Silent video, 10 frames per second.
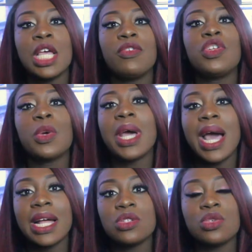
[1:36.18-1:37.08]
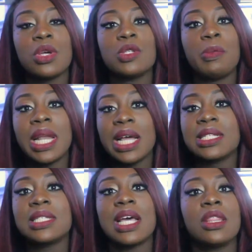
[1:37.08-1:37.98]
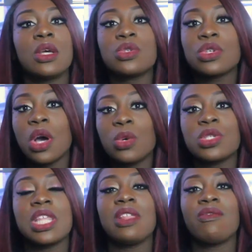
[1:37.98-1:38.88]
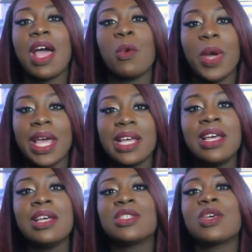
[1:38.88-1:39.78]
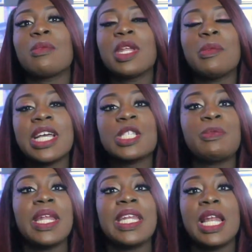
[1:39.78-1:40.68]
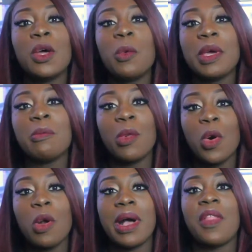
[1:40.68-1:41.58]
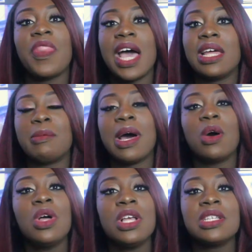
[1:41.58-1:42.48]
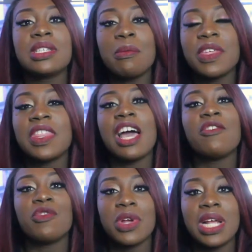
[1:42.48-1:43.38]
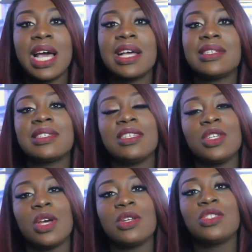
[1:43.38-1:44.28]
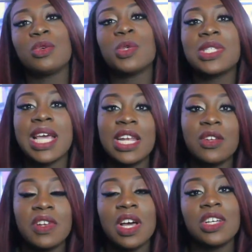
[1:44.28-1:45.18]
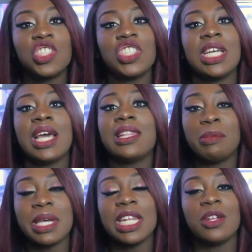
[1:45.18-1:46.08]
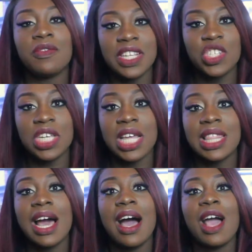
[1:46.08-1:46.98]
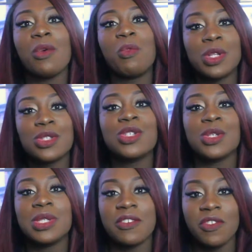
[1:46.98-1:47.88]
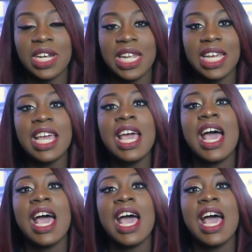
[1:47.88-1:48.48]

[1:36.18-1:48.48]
if you don't handle those plans and those goals in the right way. So I'm going to be explaining a little bit more about that and about something that I've realized, you know, towards the end of last year and the beginning of this year that I want to do differently,